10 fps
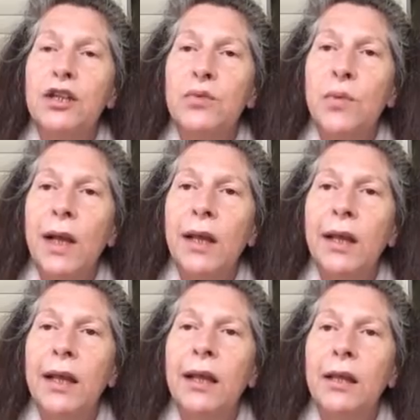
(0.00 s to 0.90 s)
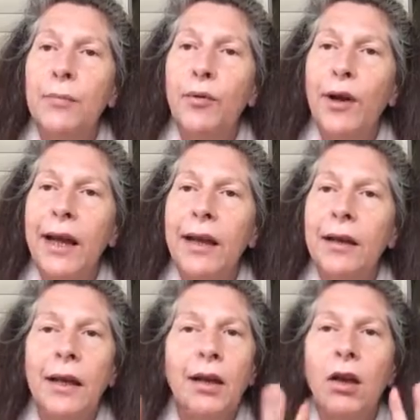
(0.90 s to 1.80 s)
swelling in the brain,
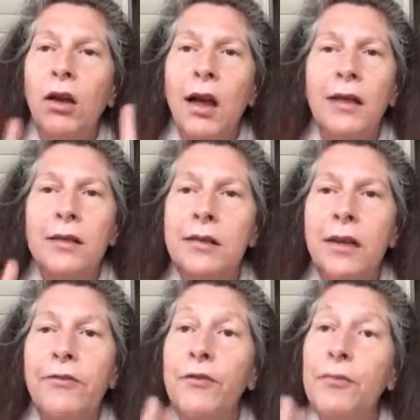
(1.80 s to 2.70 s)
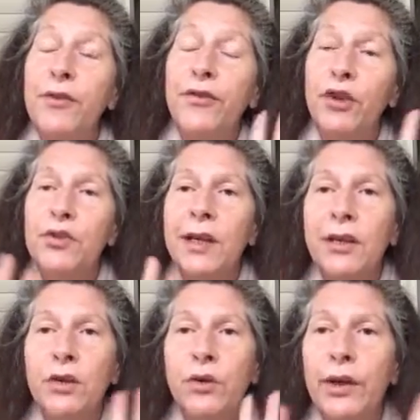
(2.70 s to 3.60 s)
and all kinds of stuff from diffuse
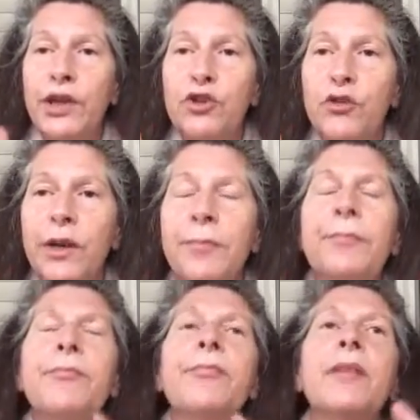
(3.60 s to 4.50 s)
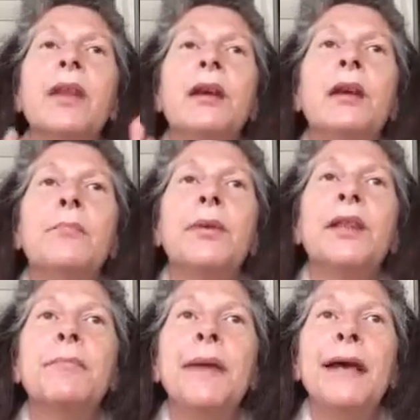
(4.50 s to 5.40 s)
axonal injury.
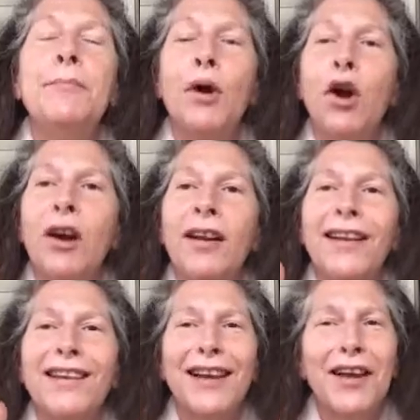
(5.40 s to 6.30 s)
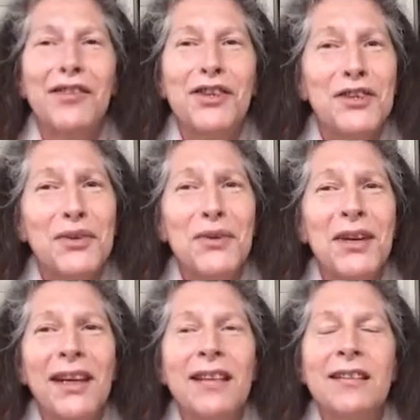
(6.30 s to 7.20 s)
But the main part of the
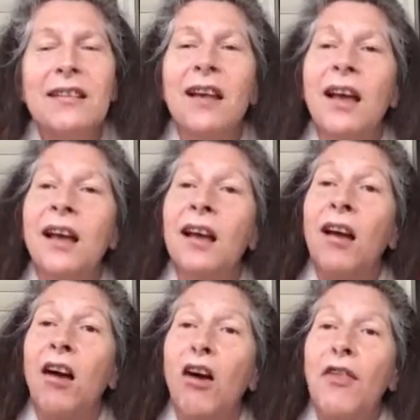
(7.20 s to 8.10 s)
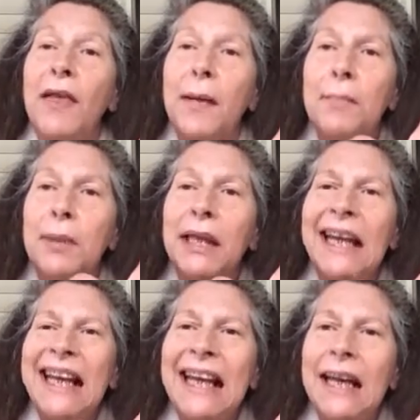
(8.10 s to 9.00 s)
story is all that
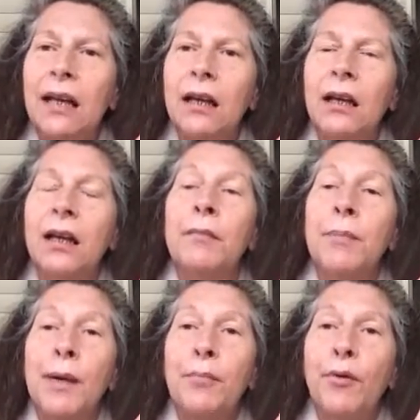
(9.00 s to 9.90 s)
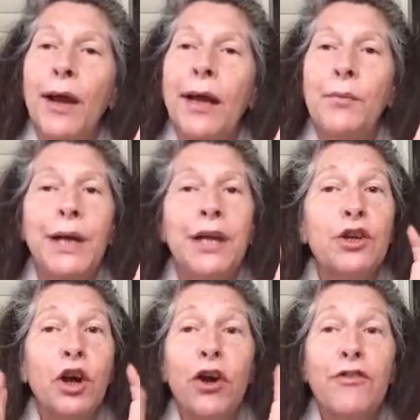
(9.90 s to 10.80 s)
bleeding. My brain went
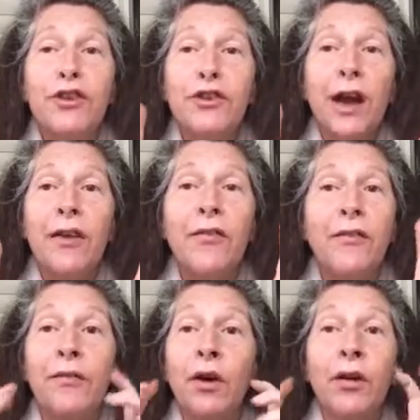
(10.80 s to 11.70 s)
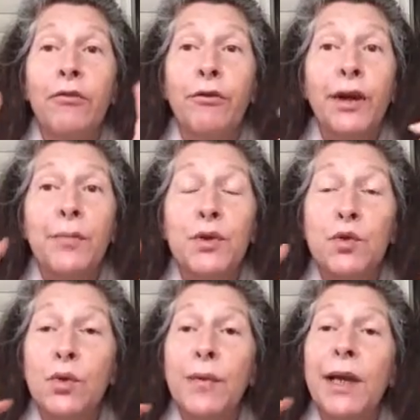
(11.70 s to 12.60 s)
into overdrive of
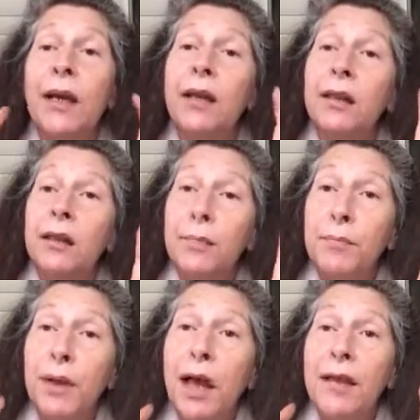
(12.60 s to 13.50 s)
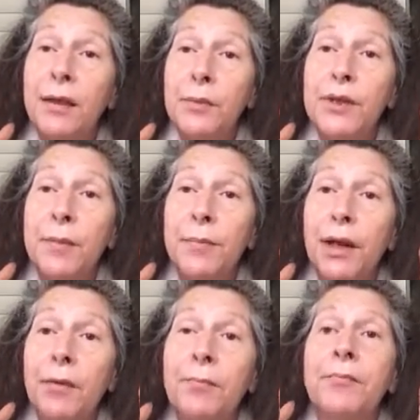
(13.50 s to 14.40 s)
reabsorbing blood that was up
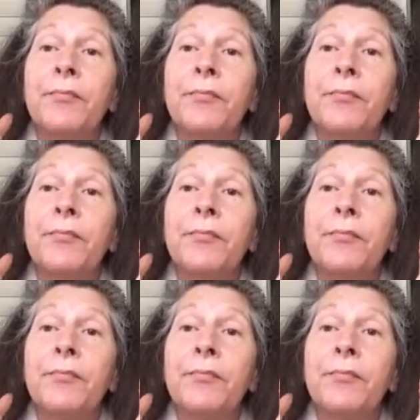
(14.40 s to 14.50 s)
there.